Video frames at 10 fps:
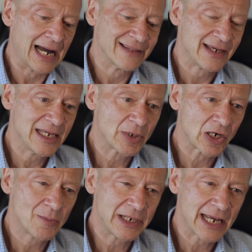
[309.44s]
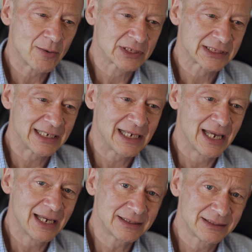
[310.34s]
and the hemoglobin
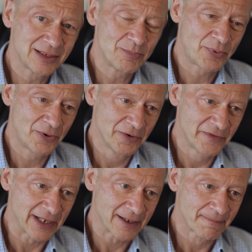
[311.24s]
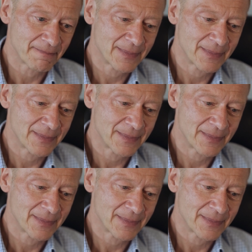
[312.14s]
A1C isn't improving,